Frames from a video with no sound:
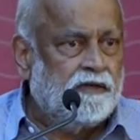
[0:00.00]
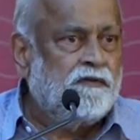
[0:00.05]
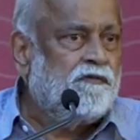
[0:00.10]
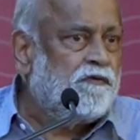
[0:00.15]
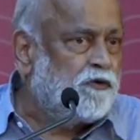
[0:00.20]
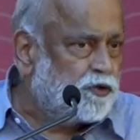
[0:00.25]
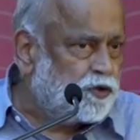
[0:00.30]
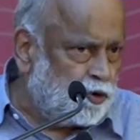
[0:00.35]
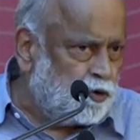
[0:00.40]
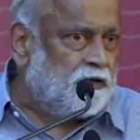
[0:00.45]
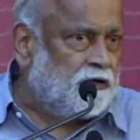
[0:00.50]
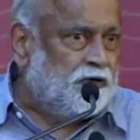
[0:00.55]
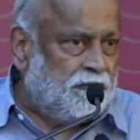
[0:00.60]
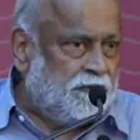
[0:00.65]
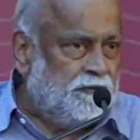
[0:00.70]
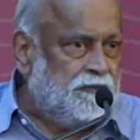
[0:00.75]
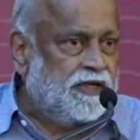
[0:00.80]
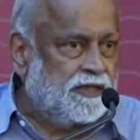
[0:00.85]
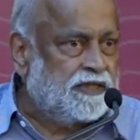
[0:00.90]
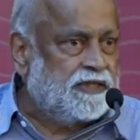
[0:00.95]
For sure,
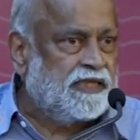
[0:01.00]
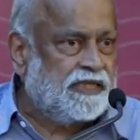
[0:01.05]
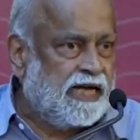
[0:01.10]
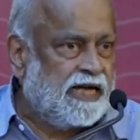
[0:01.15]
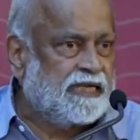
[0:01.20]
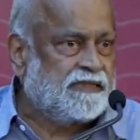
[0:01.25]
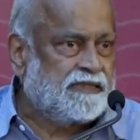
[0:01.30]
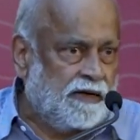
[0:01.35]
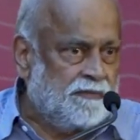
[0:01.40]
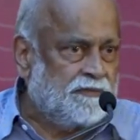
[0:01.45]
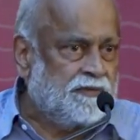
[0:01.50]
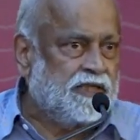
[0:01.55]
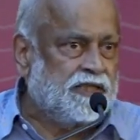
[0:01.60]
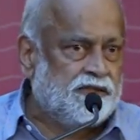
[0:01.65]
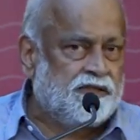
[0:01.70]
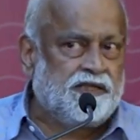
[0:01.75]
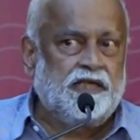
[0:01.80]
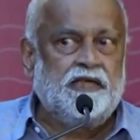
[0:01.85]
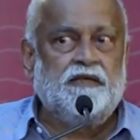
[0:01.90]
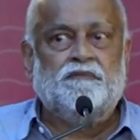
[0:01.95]
because it has some
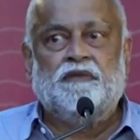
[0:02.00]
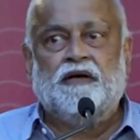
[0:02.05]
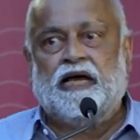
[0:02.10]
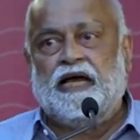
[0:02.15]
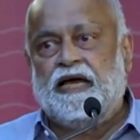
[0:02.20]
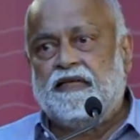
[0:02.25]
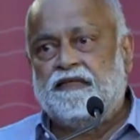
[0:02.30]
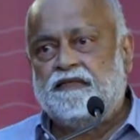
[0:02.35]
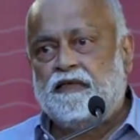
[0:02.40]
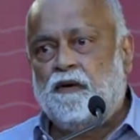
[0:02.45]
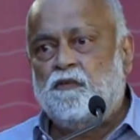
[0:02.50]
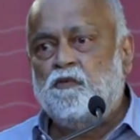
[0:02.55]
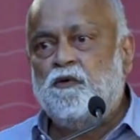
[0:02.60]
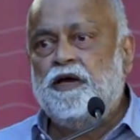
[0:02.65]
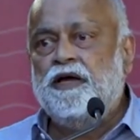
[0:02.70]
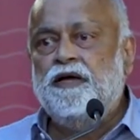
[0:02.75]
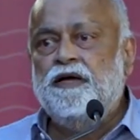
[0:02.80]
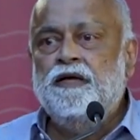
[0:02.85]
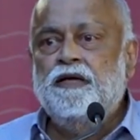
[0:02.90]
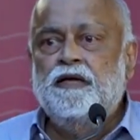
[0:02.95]
history, it began somewhere,
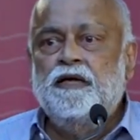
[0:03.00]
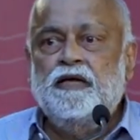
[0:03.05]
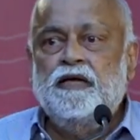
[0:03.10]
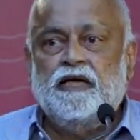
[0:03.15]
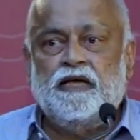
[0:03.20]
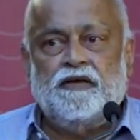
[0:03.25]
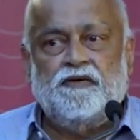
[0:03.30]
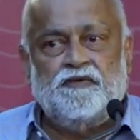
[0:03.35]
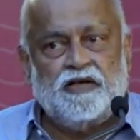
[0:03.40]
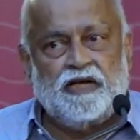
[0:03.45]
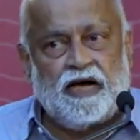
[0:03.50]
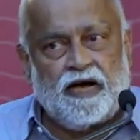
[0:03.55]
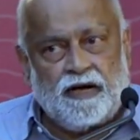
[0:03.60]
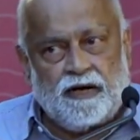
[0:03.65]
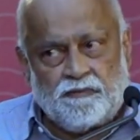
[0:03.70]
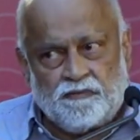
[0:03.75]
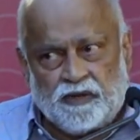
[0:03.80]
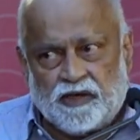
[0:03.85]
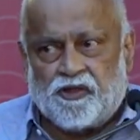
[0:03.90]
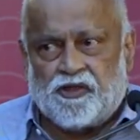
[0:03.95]
even our
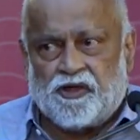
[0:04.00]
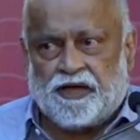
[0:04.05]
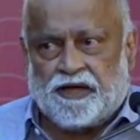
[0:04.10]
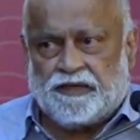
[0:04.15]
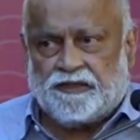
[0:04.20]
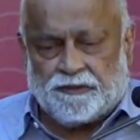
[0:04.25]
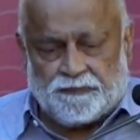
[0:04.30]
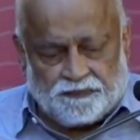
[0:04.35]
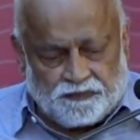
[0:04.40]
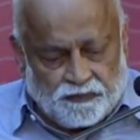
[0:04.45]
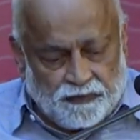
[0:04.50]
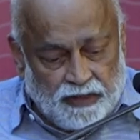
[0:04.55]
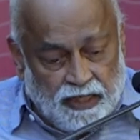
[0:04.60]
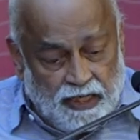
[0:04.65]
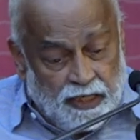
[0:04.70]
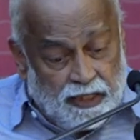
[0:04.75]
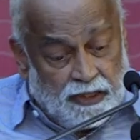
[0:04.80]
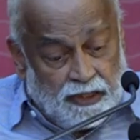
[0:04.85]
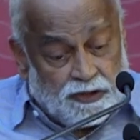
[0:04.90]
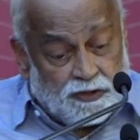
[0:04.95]
humble things.
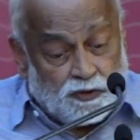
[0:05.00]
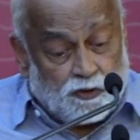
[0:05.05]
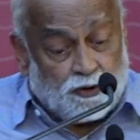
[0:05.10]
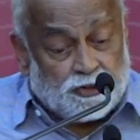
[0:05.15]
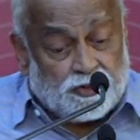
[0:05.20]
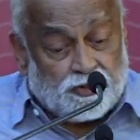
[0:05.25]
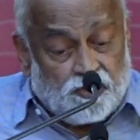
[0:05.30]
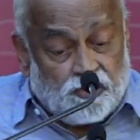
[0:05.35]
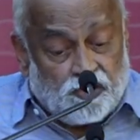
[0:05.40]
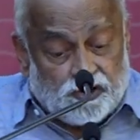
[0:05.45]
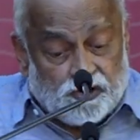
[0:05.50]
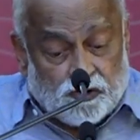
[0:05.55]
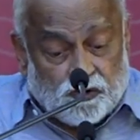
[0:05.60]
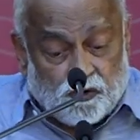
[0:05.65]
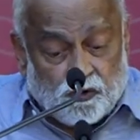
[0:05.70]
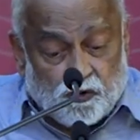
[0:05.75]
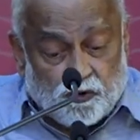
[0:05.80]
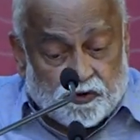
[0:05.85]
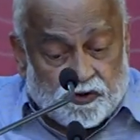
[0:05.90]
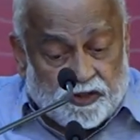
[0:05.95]
So it's not
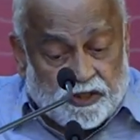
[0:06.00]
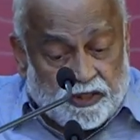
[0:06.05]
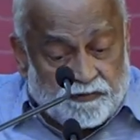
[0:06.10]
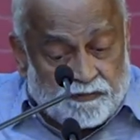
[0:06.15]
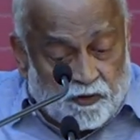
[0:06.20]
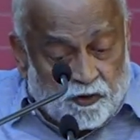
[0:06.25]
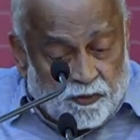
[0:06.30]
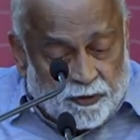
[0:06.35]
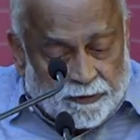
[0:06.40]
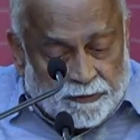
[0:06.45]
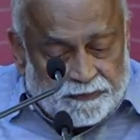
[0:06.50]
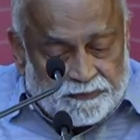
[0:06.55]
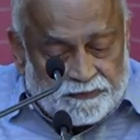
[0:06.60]
so straightforward.